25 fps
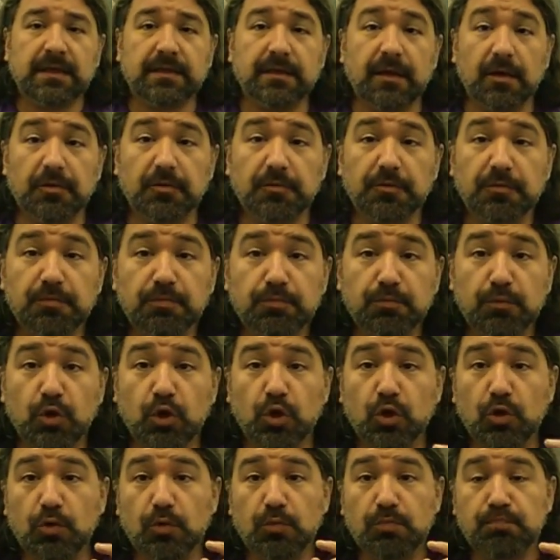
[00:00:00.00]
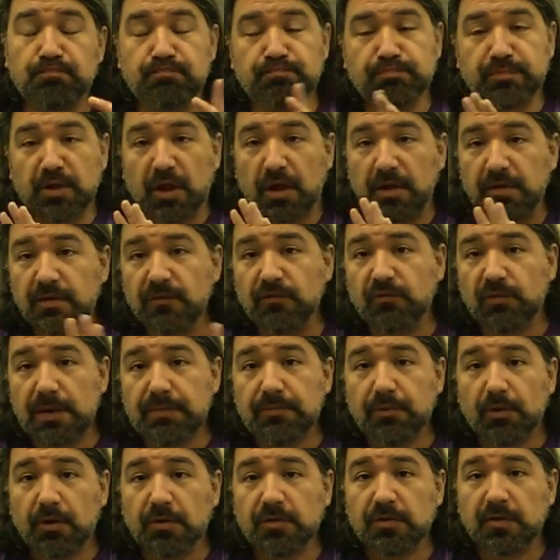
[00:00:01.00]
Now, there's tons of
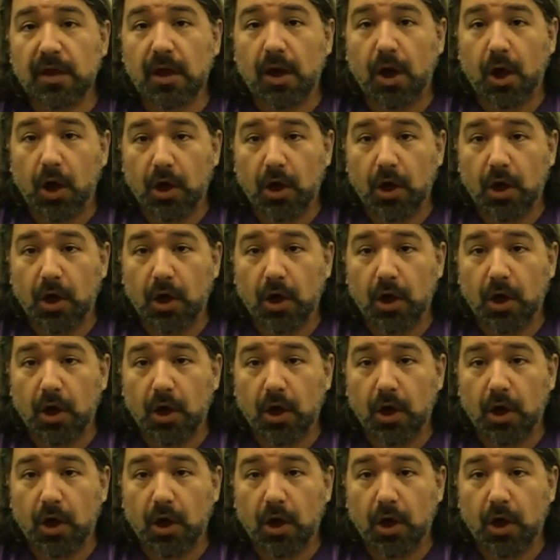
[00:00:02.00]
great books